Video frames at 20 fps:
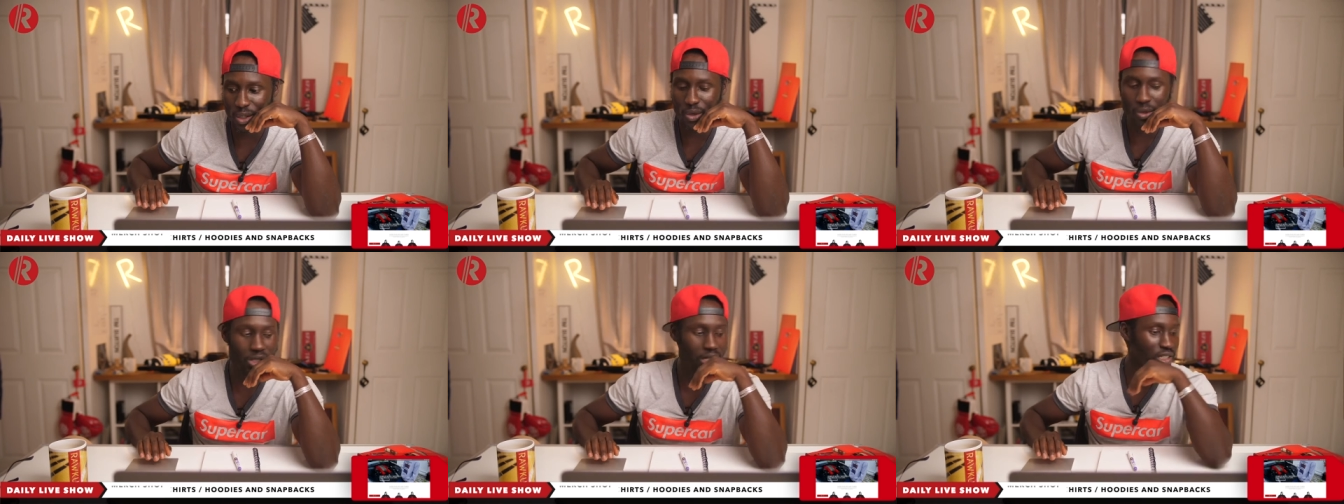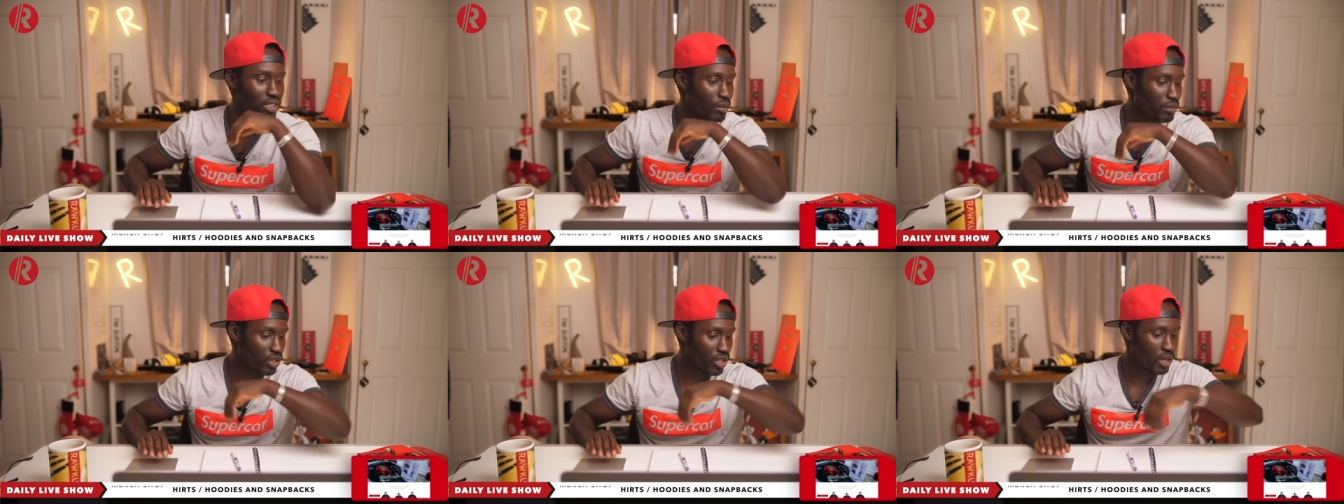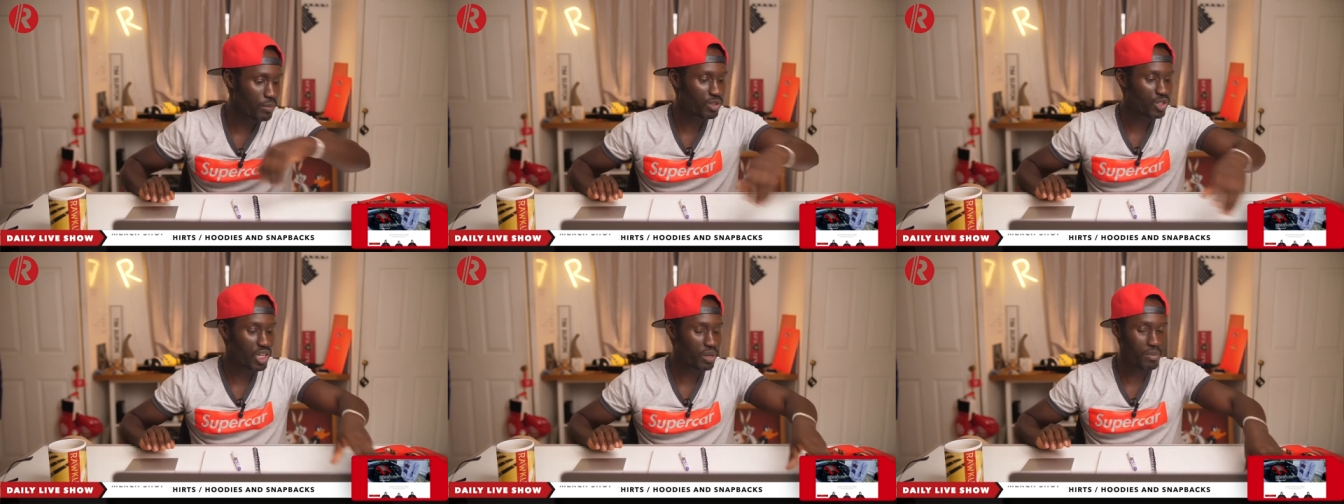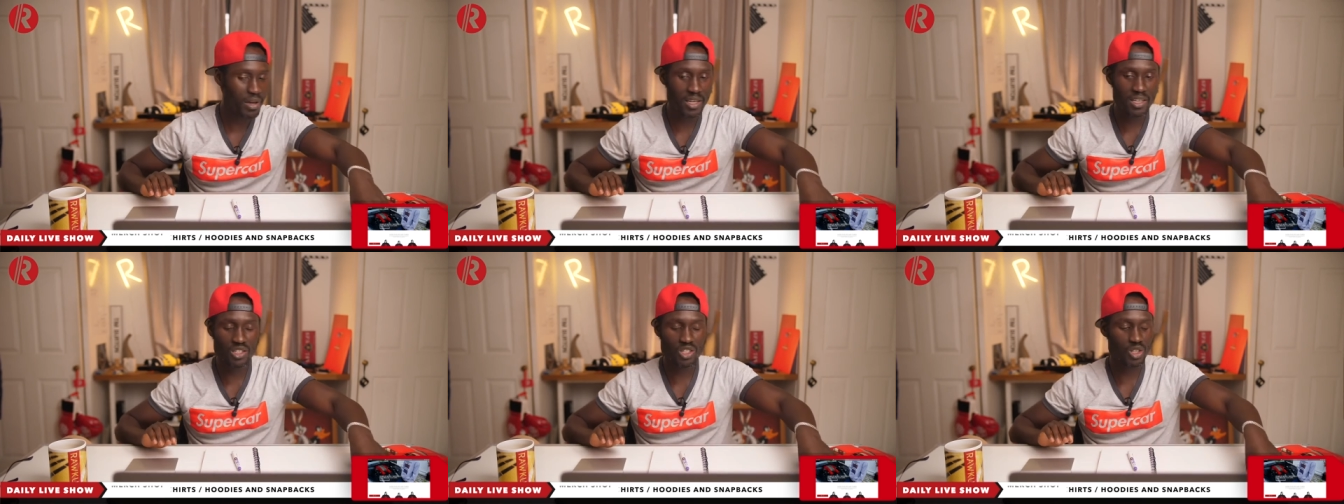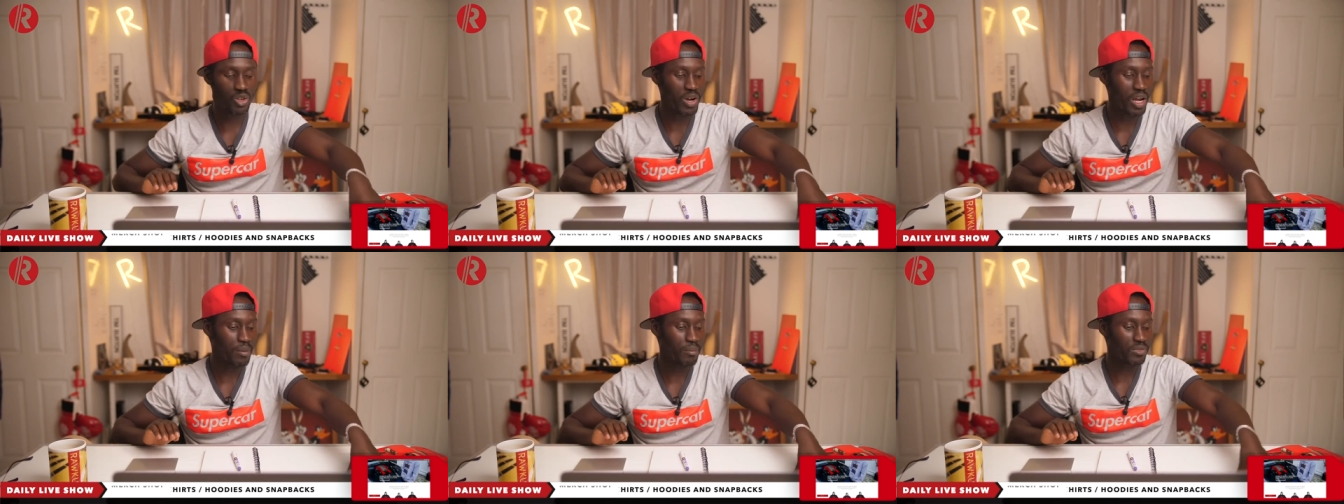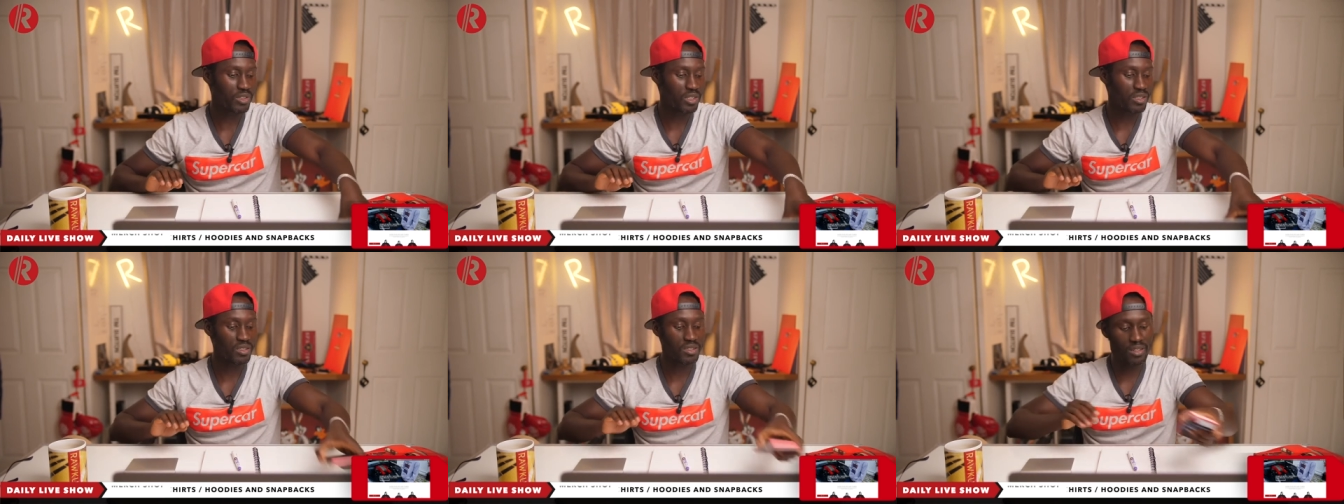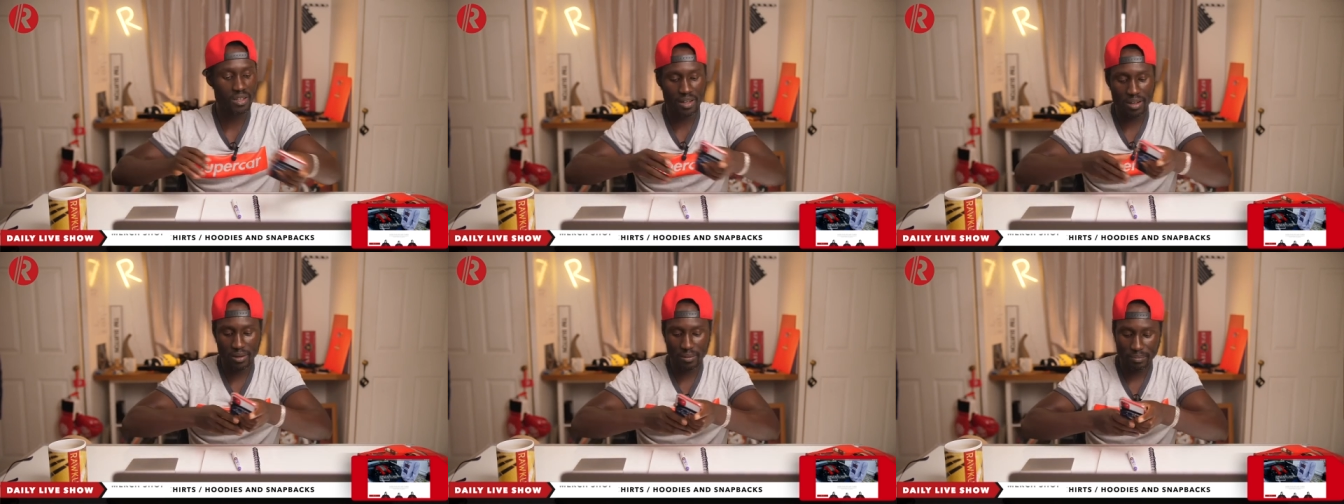news. Let me, let me check my Instagram. Just,
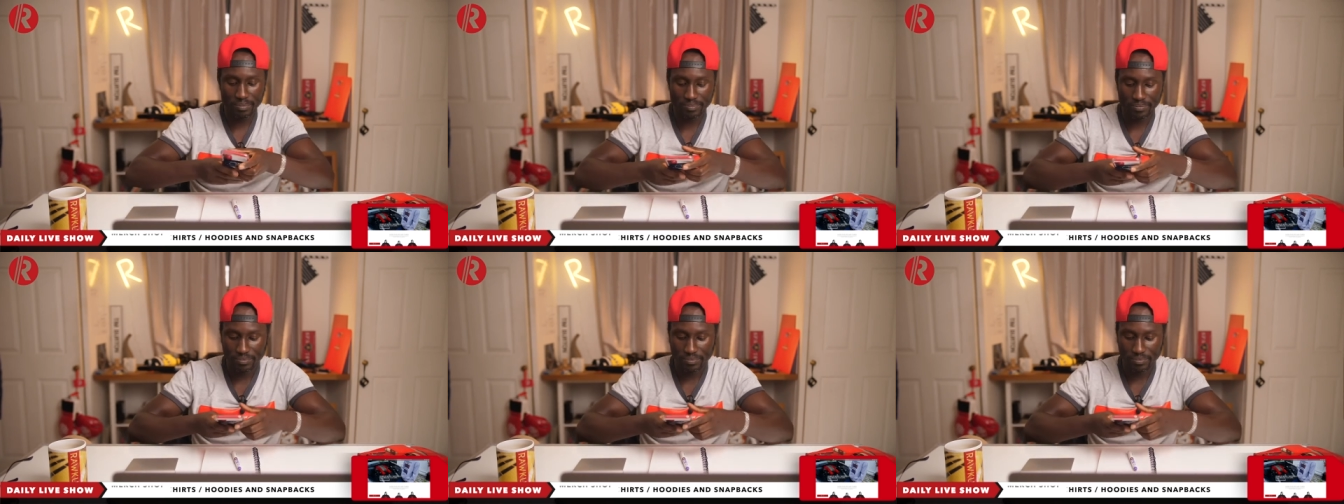um,